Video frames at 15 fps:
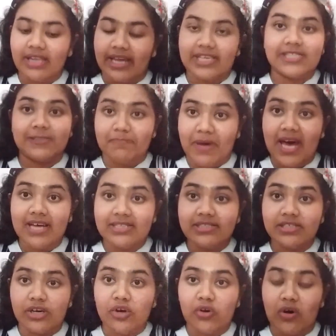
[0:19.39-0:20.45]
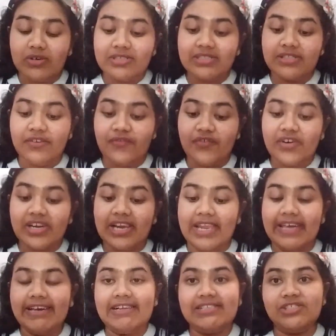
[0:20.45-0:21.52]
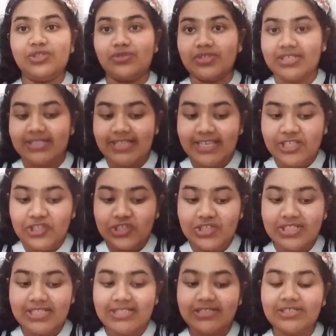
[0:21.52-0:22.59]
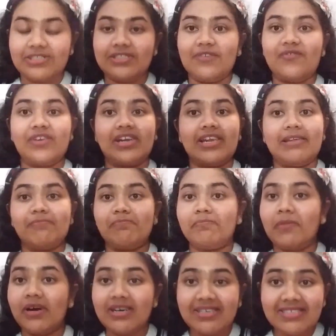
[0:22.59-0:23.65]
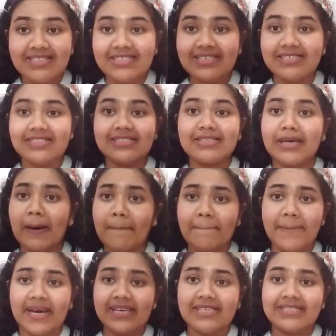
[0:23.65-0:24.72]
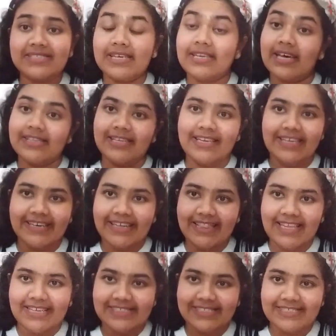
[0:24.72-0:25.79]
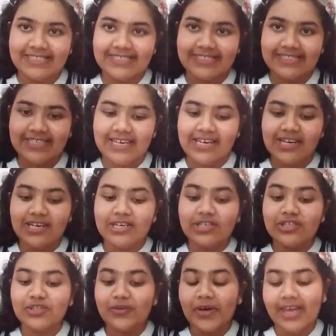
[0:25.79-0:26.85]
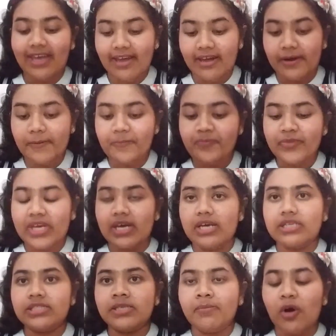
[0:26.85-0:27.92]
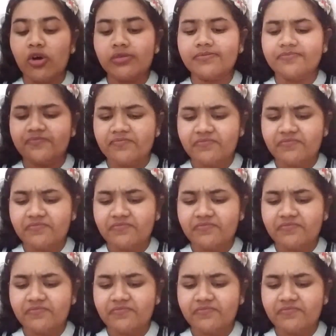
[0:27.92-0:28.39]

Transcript: spans across different legal jurisdictions, different persons, companies and other legal entities. So here it's about